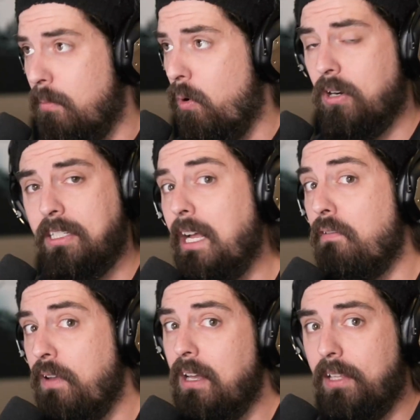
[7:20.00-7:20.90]
the more
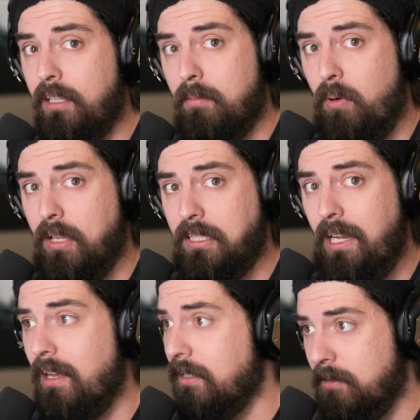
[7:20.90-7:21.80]
self-healing the boss
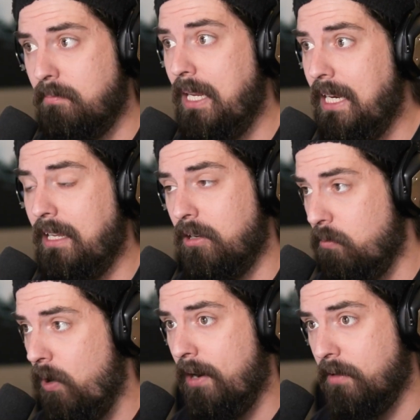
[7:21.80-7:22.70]
does, meaning
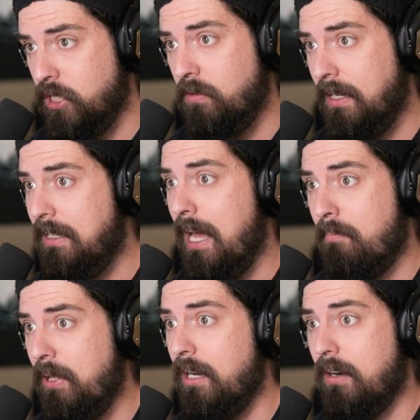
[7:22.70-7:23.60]
you want to restrict
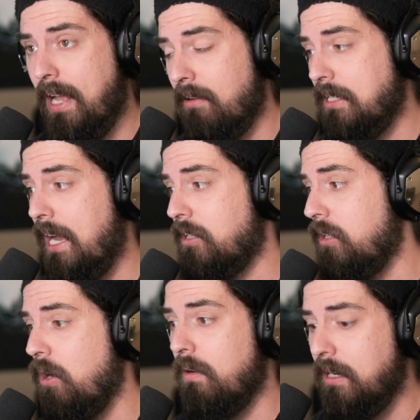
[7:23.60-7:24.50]
that player count to
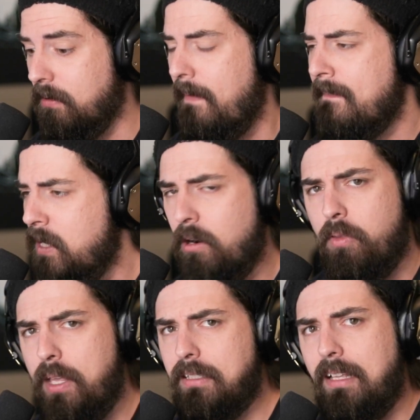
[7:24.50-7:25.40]
actually going there. You know,
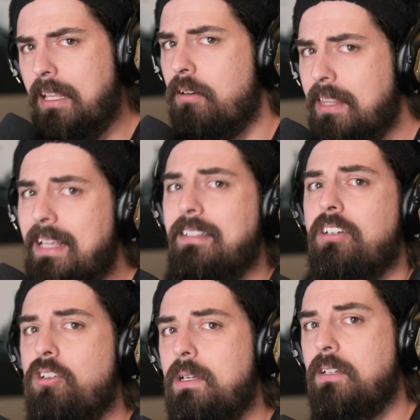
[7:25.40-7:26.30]
things like there are things
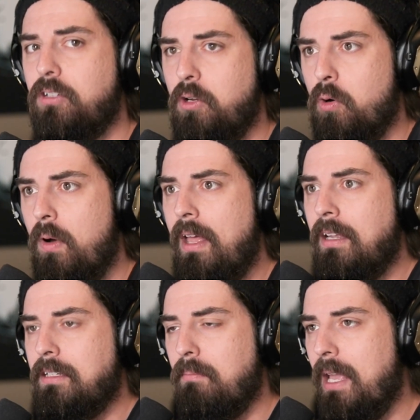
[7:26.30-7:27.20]
that you can do
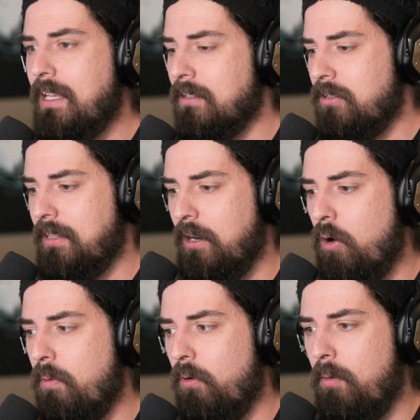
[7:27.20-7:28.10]
to make it so that
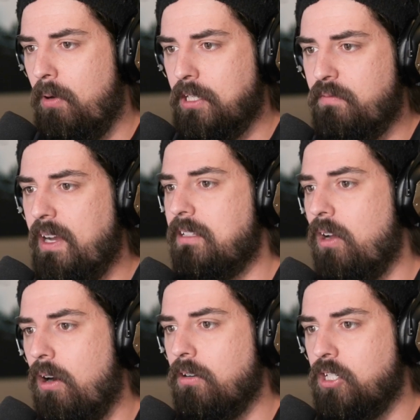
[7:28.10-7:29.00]
open world boss fights
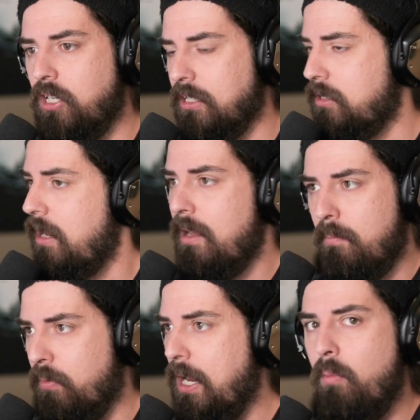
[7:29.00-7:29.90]
aren't just
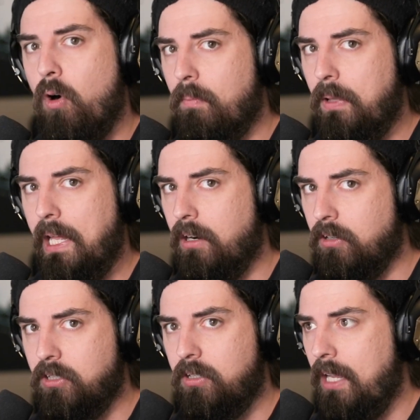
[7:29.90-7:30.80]
bring more
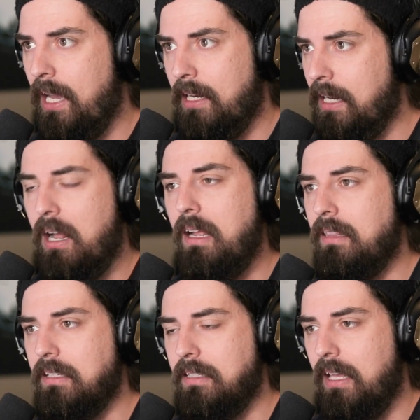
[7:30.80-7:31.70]
players and
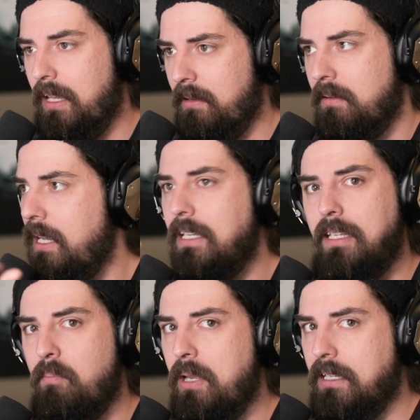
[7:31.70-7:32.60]
kite this thing
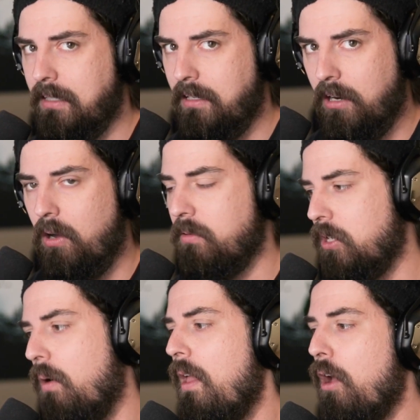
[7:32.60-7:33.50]
easy peasy, you know?
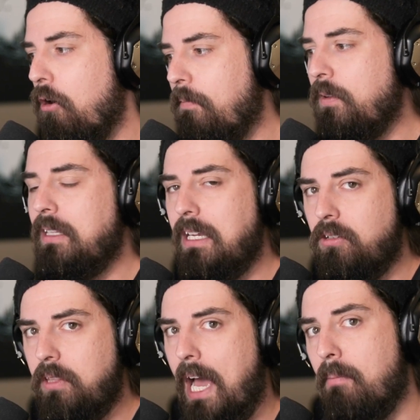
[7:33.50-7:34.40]
So hopefully they
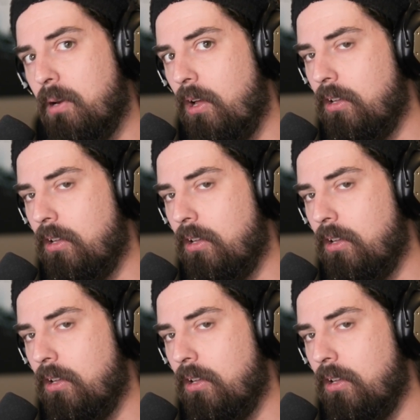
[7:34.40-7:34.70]
do that, but